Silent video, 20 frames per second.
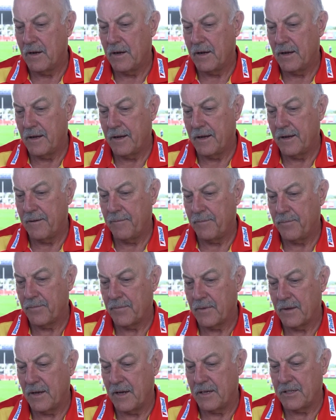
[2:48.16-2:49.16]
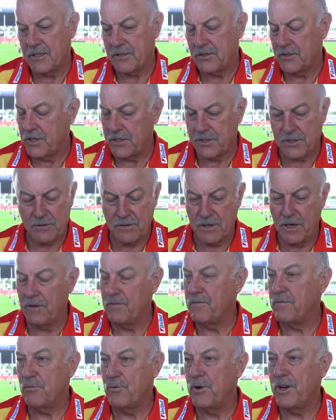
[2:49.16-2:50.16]
has just
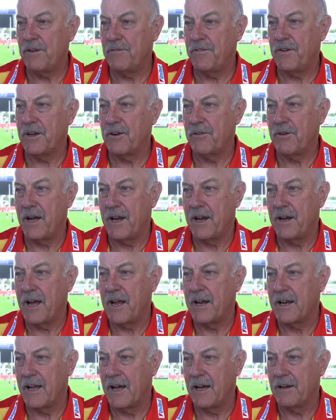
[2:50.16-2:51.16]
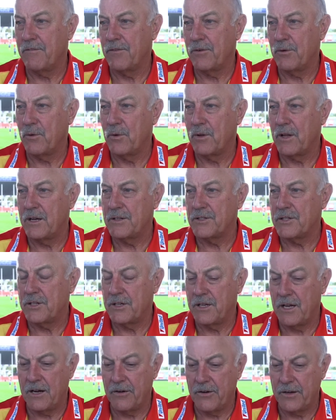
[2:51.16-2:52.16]
reinvigorated Adelaide for all those that
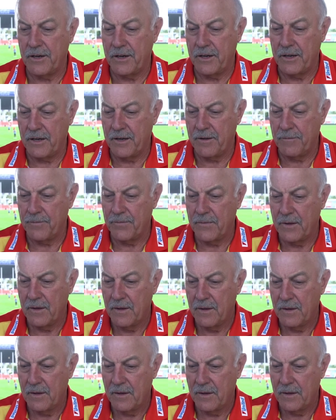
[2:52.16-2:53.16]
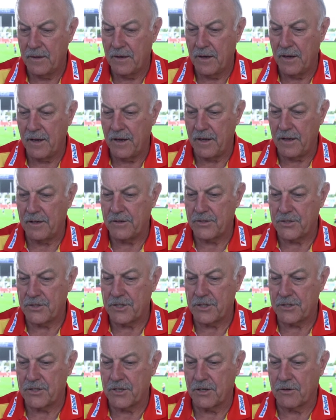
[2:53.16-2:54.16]
know it. Yeah, it's
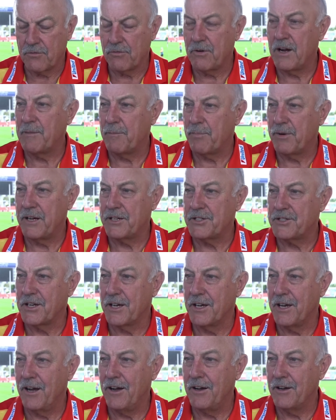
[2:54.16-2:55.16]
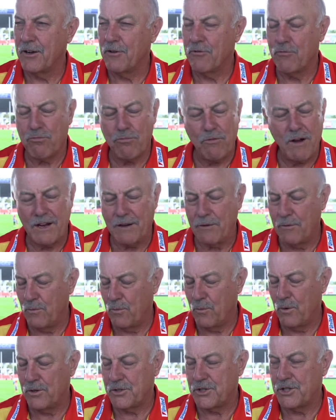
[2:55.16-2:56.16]
just a great place to go, great
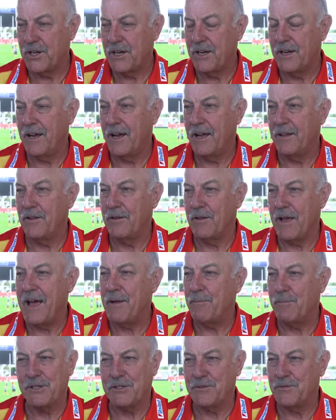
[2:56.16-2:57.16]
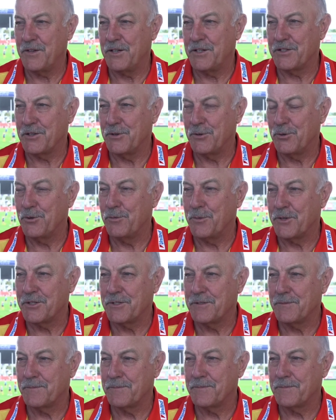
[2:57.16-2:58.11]
watching, and the atmosphere is enormous.